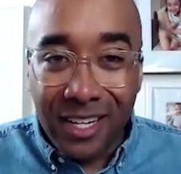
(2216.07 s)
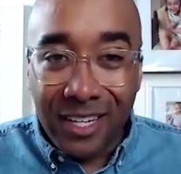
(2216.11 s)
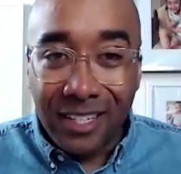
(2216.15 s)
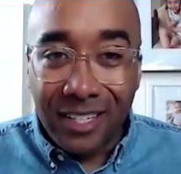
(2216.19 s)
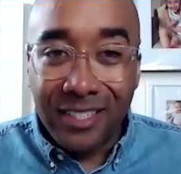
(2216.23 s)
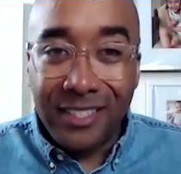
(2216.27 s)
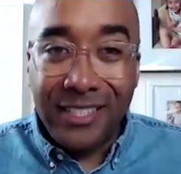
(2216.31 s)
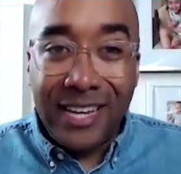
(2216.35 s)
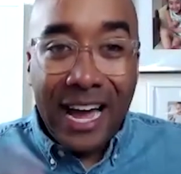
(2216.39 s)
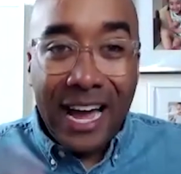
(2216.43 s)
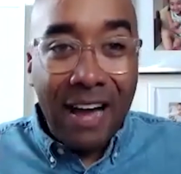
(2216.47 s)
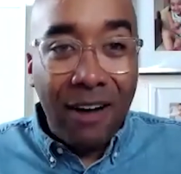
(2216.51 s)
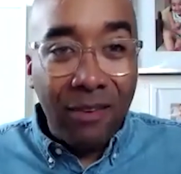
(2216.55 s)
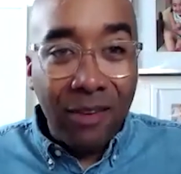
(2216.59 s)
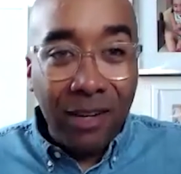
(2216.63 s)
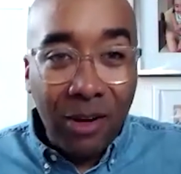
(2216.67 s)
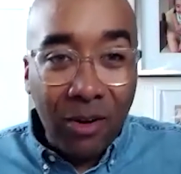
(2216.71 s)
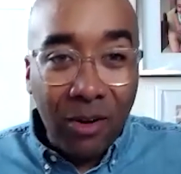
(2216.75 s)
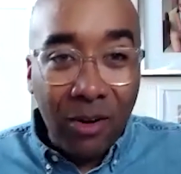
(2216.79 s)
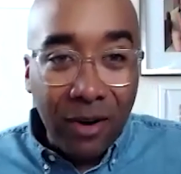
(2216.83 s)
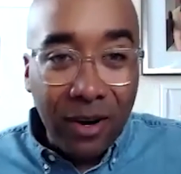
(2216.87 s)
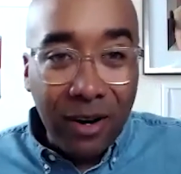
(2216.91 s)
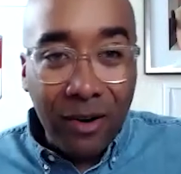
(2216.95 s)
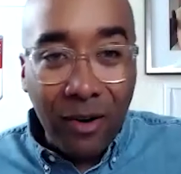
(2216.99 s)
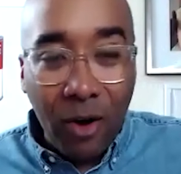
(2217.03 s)

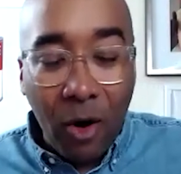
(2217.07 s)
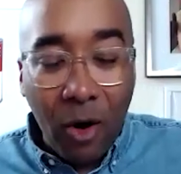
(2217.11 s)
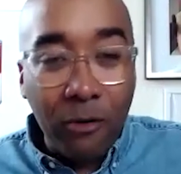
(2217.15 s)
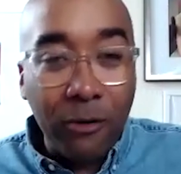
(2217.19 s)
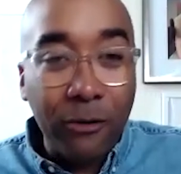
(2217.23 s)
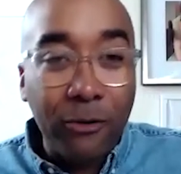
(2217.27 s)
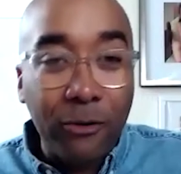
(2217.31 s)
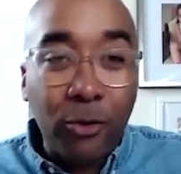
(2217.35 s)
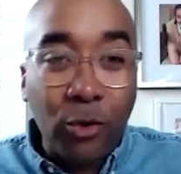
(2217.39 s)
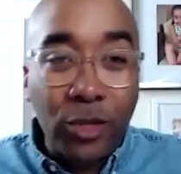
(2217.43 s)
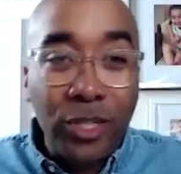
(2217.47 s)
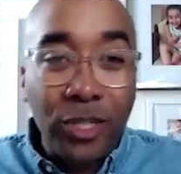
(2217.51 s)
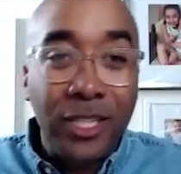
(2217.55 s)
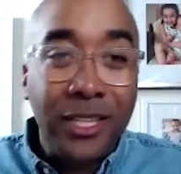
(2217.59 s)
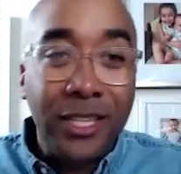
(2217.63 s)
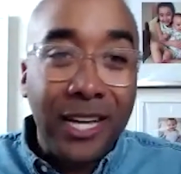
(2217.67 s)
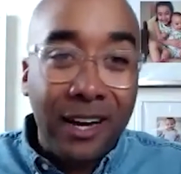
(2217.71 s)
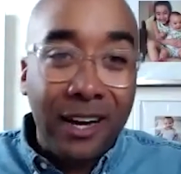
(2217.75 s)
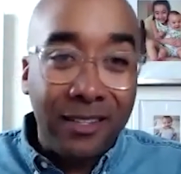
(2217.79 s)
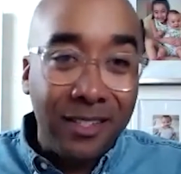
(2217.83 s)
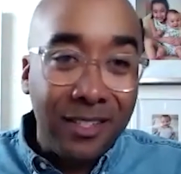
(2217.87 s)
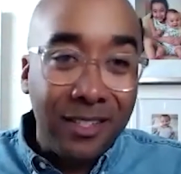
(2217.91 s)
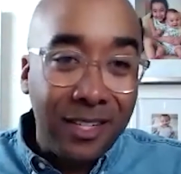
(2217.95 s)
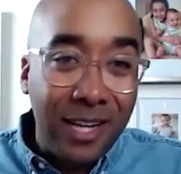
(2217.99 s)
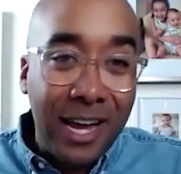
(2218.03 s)
downloaded over
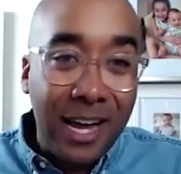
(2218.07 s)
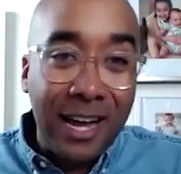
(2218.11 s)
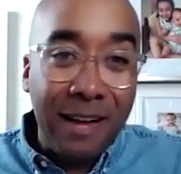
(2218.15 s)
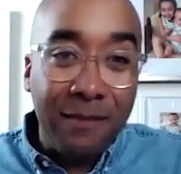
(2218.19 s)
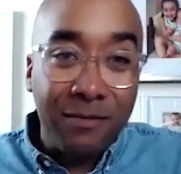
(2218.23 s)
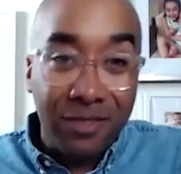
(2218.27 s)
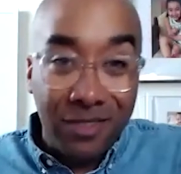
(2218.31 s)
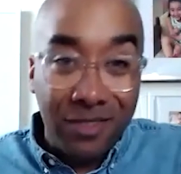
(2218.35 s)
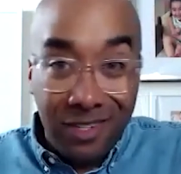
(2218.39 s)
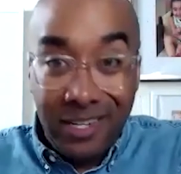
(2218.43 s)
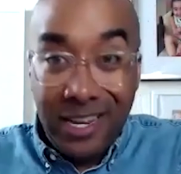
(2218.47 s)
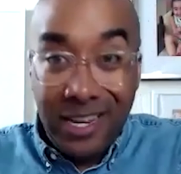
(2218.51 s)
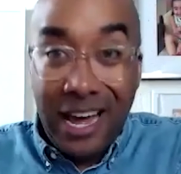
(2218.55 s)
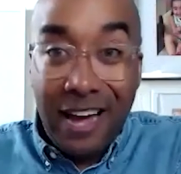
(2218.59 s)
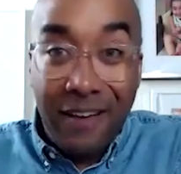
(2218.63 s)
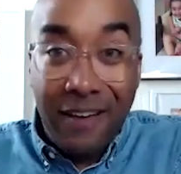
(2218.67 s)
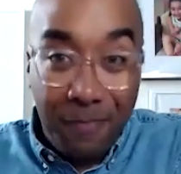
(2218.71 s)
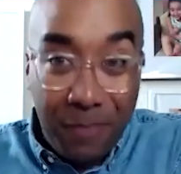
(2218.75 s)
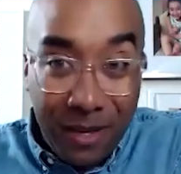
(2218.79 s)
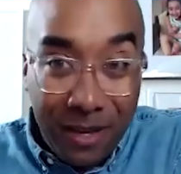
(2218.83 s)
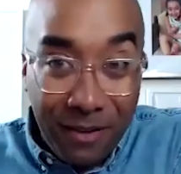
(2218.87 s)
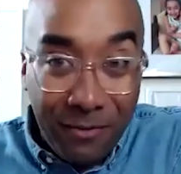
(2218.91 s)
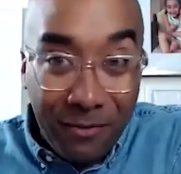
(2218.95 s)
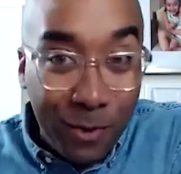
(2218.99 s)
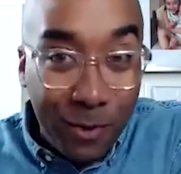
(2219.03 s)
40,000 times on Daft
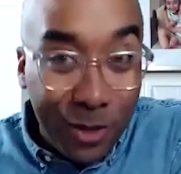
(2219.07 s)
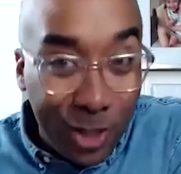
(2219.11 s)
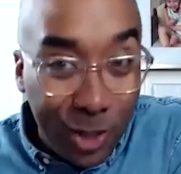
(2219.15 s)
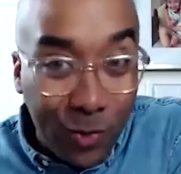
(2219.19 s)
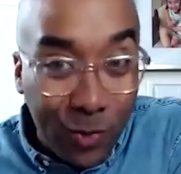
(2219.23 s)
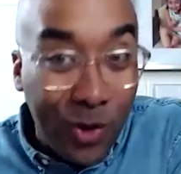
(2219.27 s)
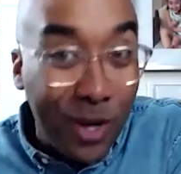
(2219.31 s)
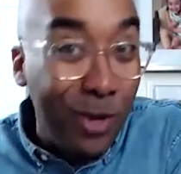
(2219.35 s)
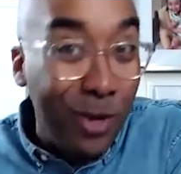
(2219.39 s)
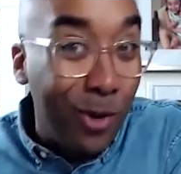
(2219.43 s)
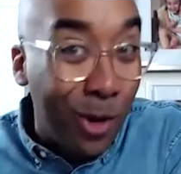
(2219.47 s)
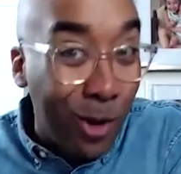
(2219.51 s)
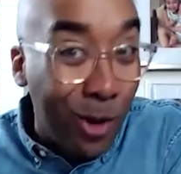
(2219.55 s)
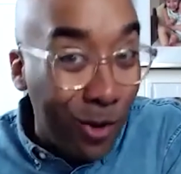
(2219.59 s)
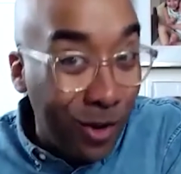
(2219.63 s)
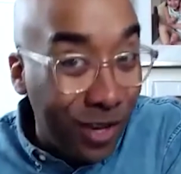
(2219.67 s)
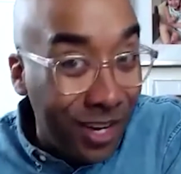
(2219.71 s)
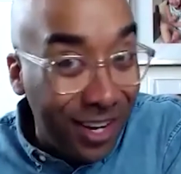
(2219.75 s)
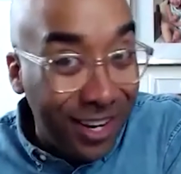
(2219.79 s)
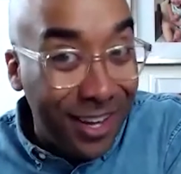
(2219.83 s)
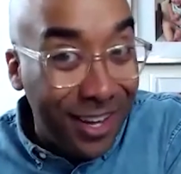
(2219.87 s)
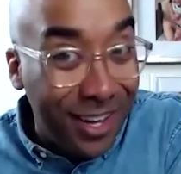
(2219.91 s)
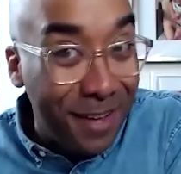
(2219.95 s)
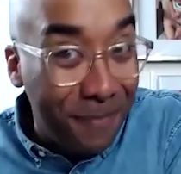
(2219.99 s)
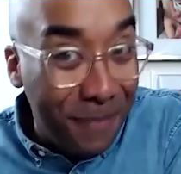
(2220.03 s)
Piff, which is where you go
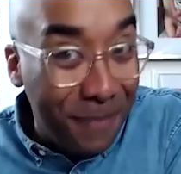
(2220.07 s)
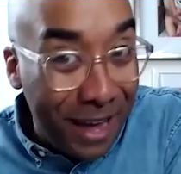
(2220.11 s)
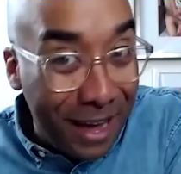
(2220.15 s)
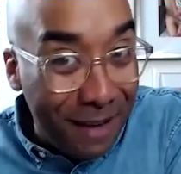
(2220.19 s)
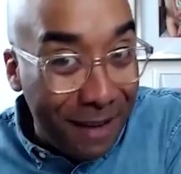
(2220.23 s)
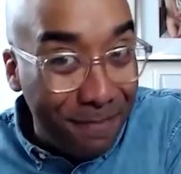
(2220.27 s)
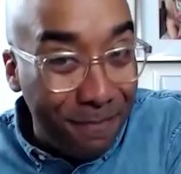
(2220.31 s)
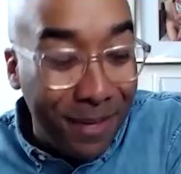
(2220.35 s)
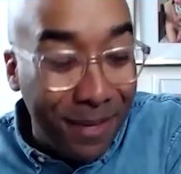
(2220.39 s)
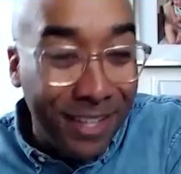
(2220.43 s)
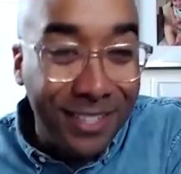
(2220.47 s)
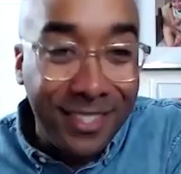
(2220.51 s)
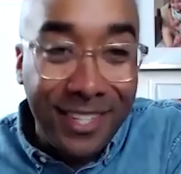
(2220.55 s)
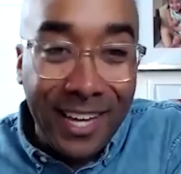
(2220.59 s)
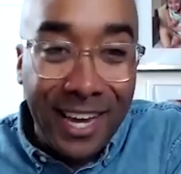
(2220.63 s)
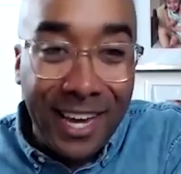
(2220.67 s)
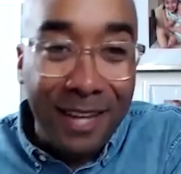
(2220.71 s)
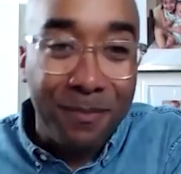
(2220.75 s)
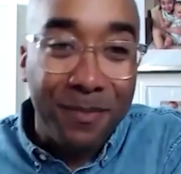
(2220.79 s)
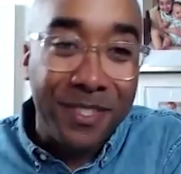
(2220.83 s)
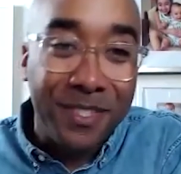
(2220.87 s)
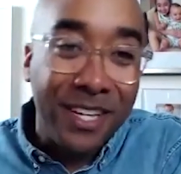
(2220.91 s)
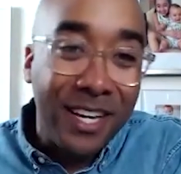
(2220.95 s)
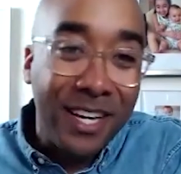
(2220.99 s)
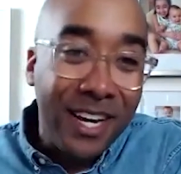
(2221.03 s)
get hip hop
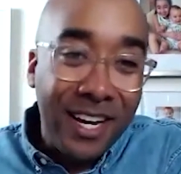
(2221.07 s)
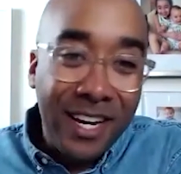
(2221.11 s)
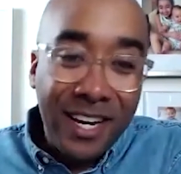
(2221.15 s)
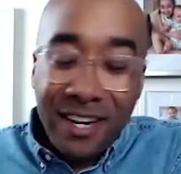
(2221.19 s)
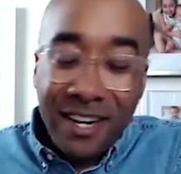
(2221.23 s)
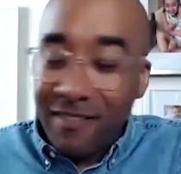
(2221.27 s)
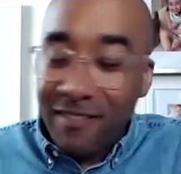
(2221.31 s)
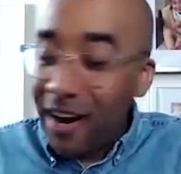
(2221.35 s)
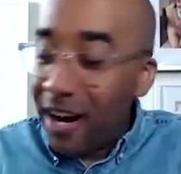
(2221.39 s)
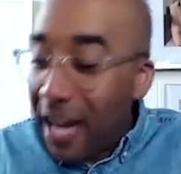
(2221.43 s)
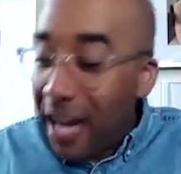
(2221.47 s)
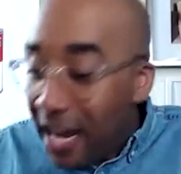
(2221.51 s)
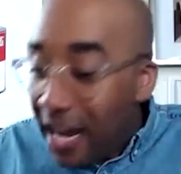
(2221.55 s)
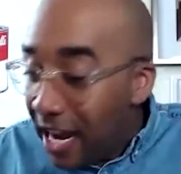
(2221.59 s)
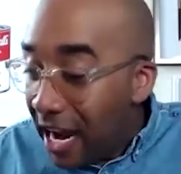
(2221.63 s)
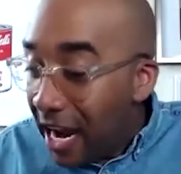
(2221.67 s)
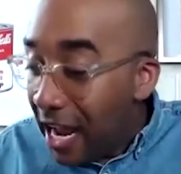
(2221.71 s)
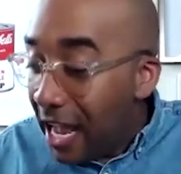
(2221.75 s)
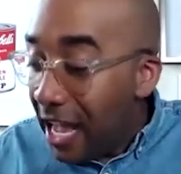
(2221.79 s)
mixtapes, right?